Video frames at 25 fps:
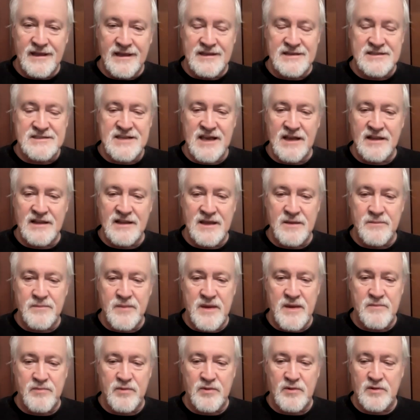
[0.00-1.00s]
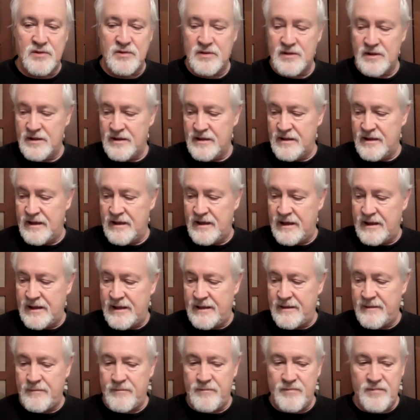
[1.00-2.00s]
in telling people,
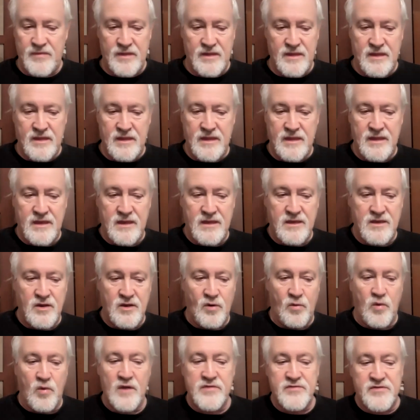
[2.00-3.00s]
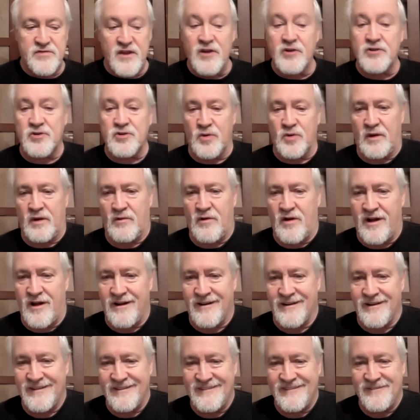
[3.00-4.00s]
um, you know, what they're doing
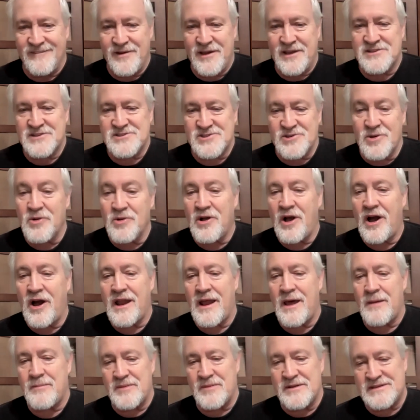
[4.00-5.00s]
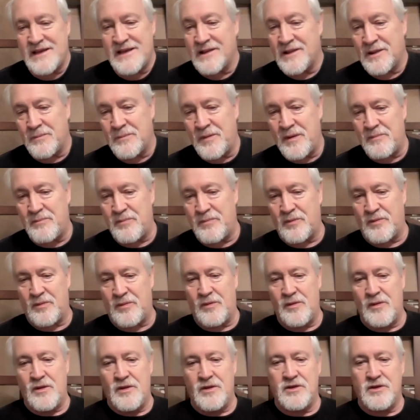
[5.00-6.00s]
wrong we get so caught up in telling
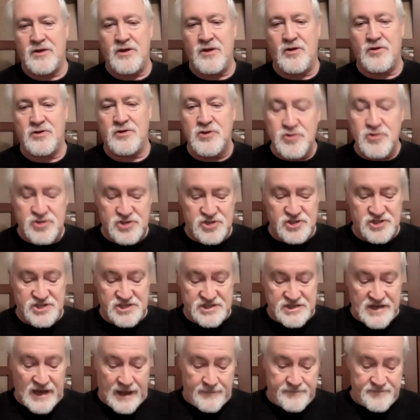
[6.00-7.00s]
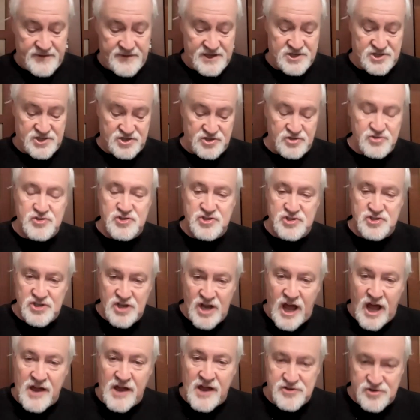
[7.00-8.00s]
people, you know, you should stop this, you
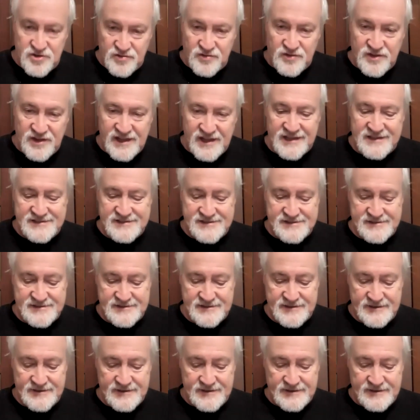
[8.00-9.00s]
should not do this.